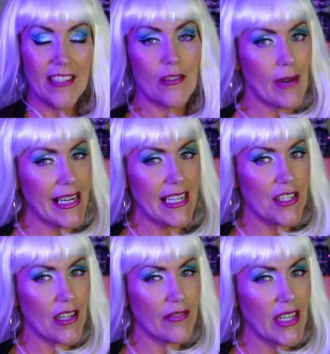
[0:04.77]
The redhead
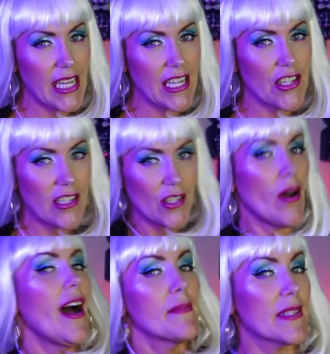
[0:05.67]
took a vacation,
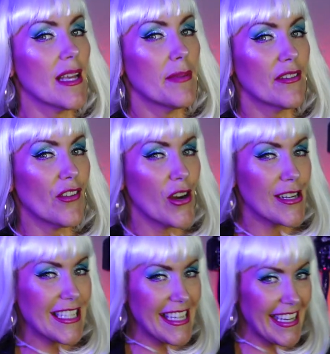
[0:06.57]
so I'm subbing for
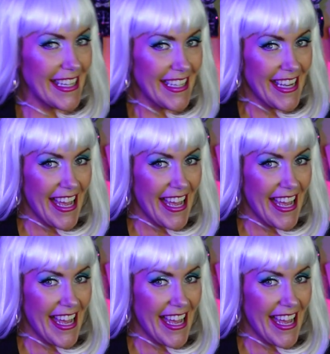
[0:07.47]
her today.